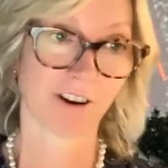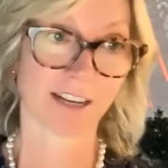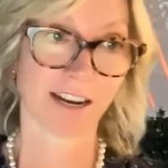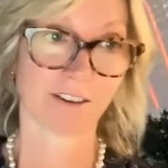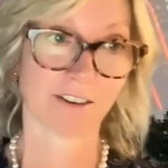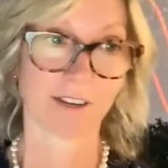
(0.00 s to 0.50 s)

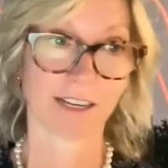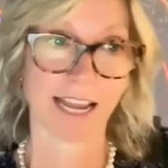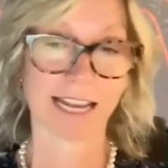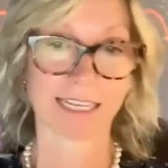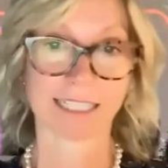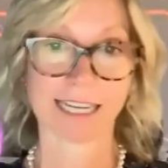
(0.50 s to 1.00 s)
Cardano, and
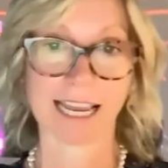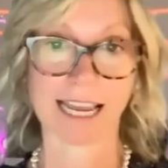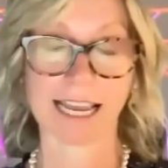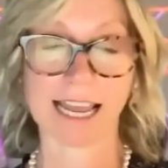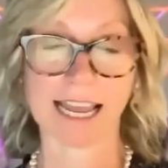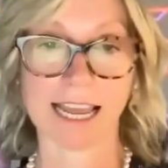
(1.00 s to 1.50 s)
and uh,
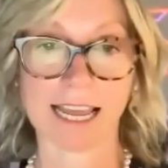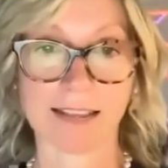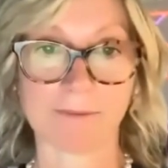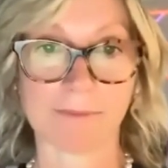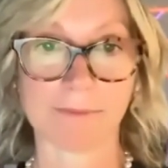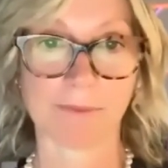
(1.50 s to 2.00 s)
um,
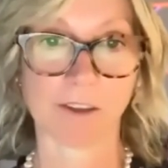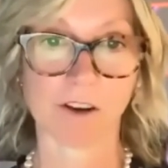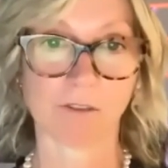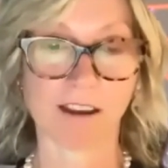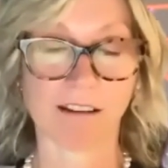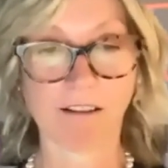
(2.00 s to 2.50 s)
you know
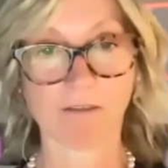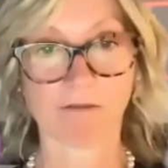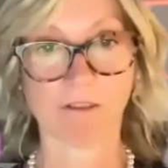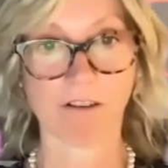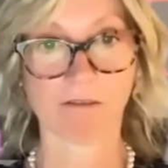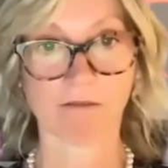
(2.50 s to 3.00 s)
there are,
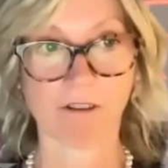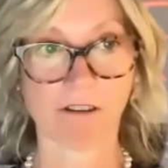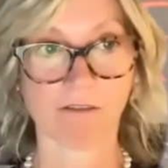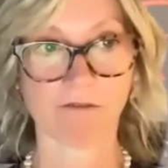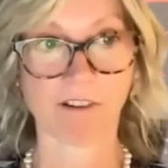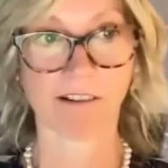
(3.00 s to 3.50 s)
are are
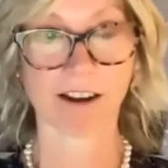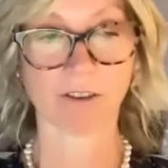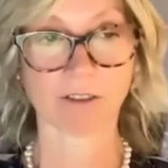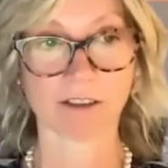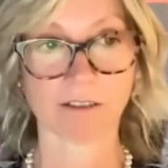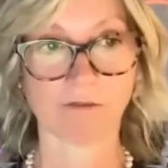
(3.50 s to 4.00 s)
very
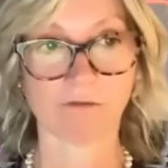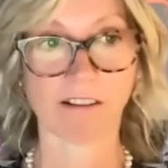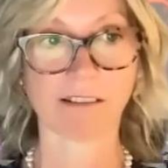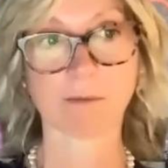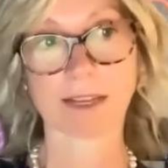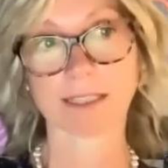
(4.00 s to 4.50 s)
close and very
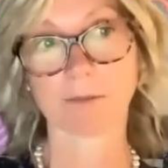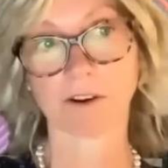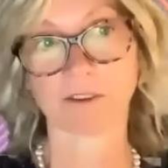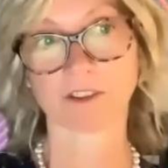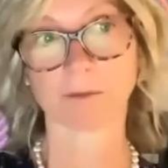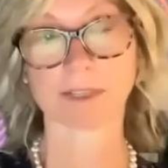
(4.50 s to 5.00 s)
amazing
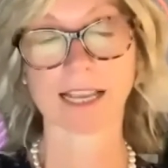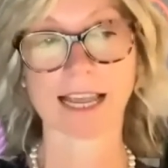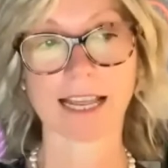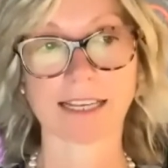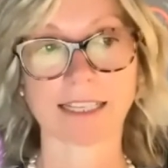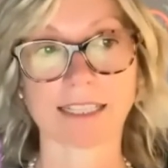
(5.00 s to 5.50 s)
partnerships,
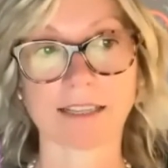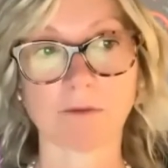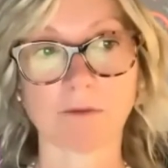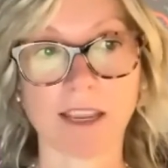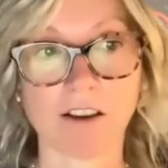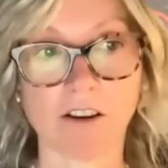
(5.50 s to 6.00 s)
and
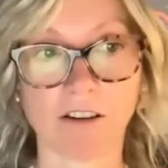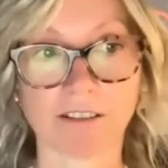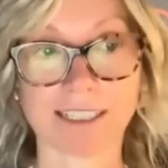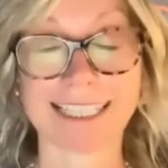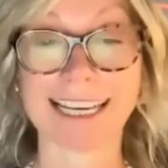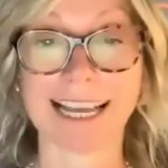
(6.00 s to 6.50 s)
we are
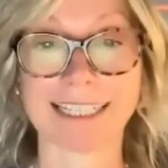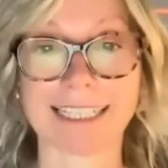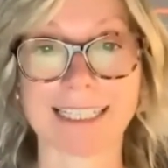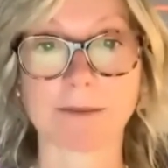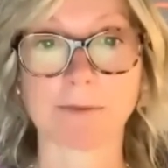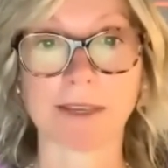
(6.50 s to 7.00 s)

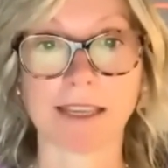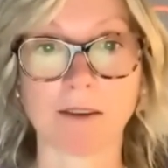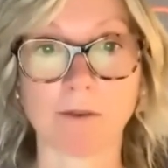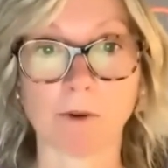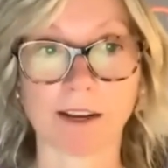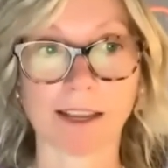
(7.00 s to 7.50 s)
delighted to be
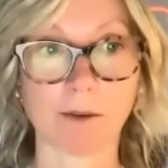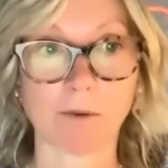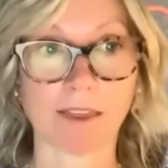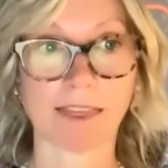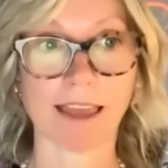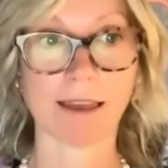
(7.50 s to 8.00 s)
working
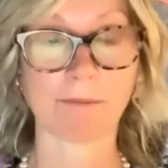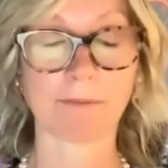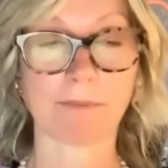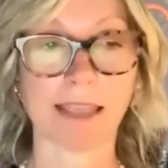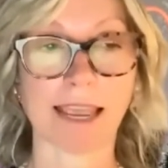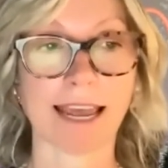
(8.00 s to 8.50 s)
with them.
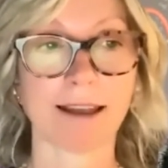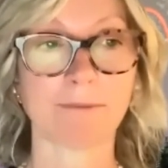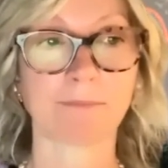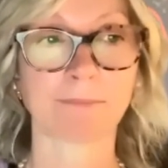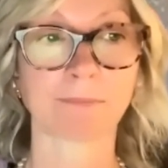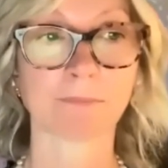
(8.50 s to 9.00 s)

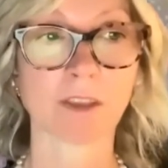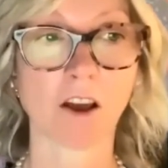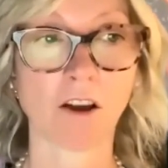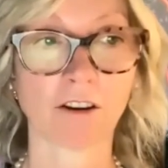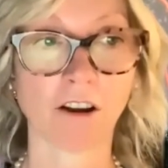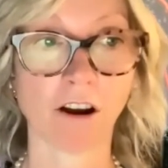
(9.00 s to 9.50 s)
Um,
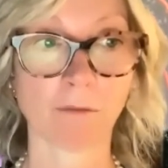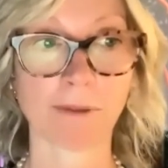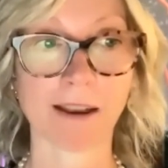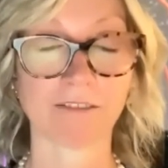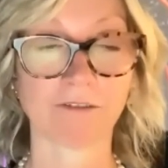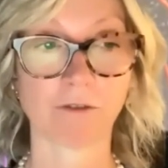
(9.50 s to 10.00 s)
on our
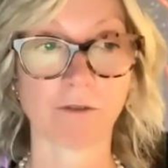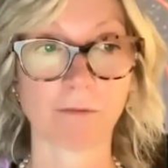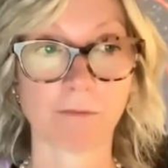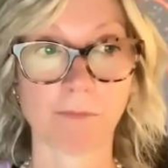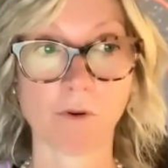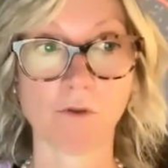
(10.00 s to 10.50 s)

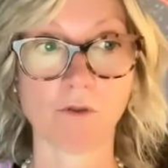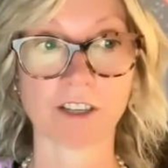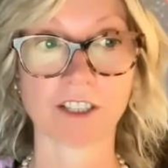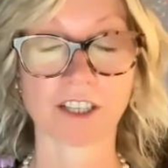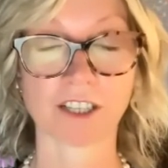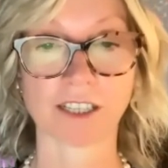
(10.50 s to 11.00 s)
platform
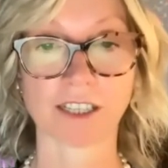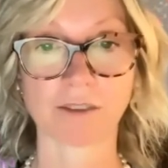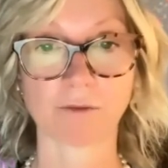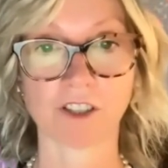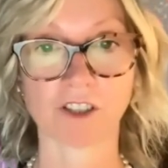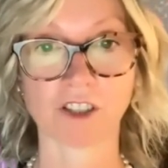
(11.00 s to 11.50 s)
port,
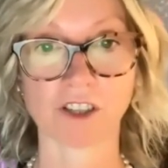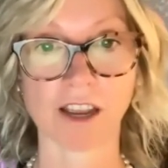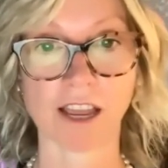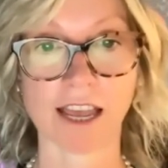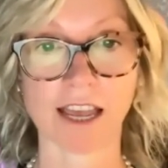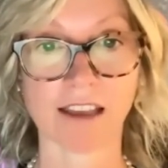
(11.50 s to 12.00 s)
which
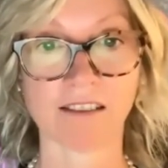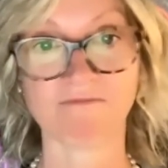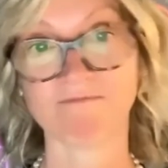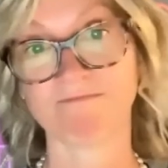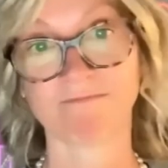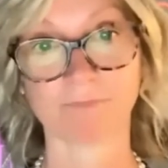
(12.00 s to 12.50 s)

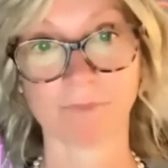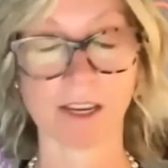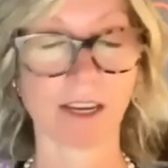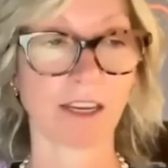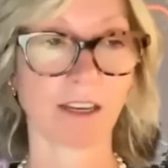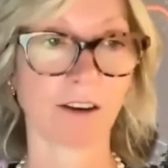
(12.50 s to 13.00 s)
um,
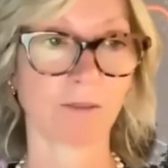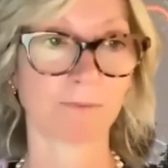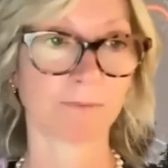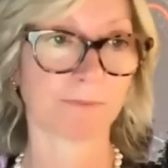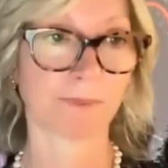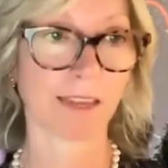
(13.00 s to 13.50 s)
eh, you know
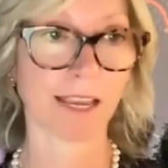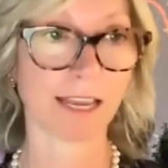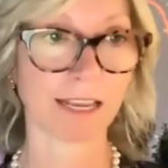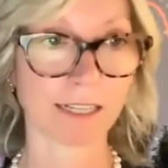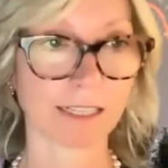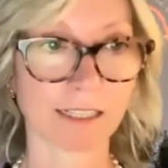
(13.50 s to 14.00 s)

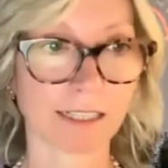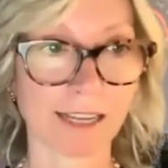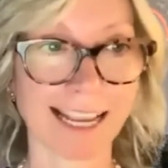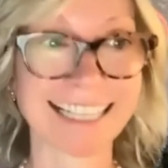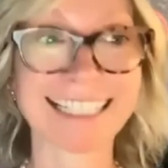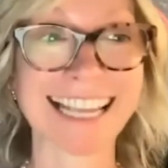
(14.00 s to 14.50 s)
uh,
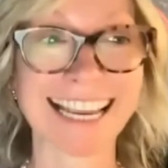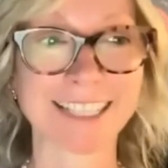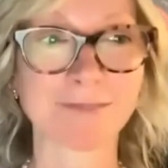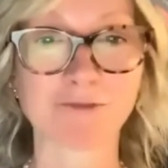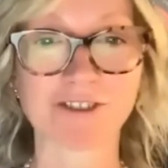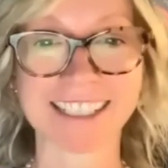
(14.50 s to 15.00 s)
is
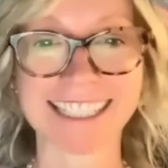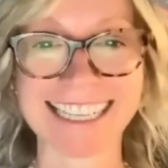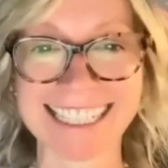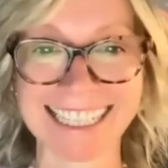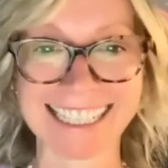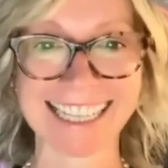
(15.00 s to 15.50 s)
is
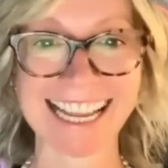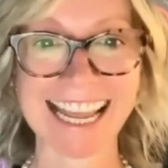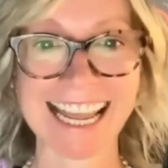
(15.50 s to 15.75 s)
proceeding.